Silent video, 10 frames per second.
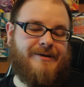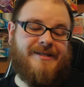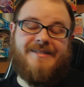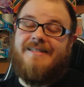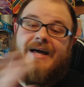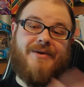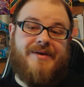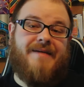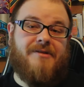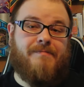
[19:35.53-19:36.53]
since now that we
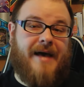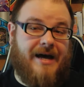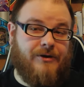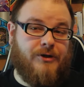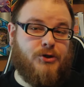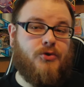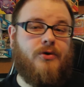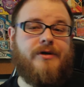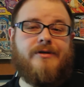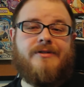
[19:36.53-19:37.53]
have the paddle
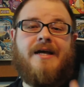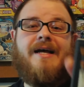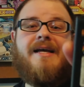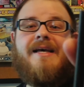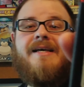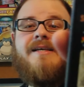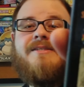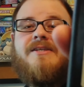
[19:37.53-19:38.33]
controllers, is